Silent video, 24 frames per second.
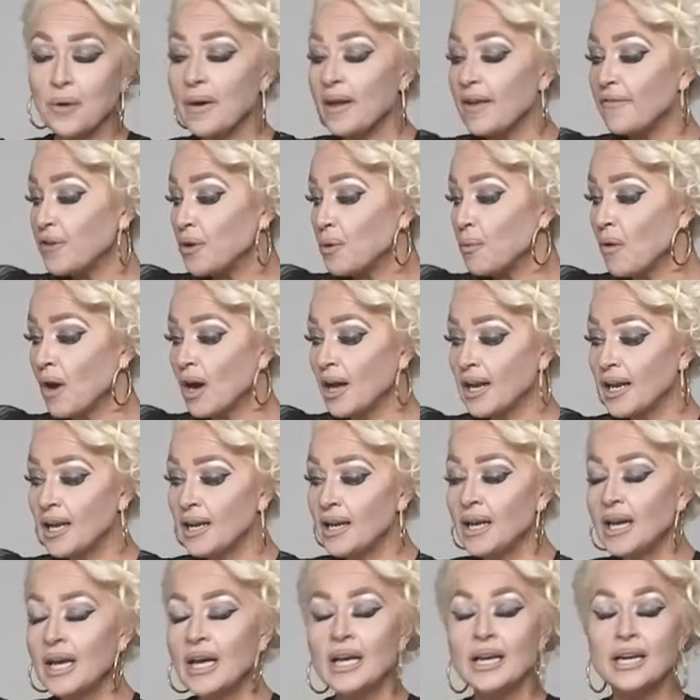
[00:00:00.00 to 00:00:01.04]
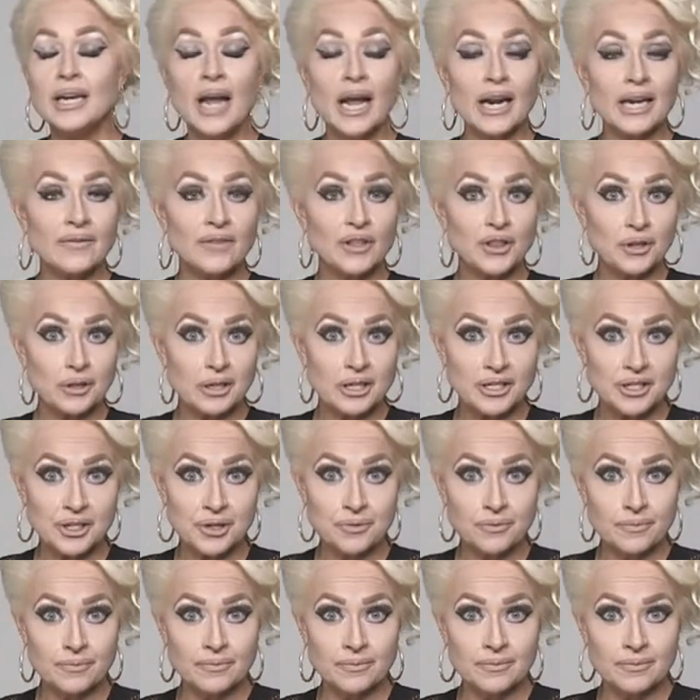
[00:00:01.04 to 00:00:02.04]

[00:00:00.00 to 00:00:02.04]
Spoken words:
If you want it, not even $32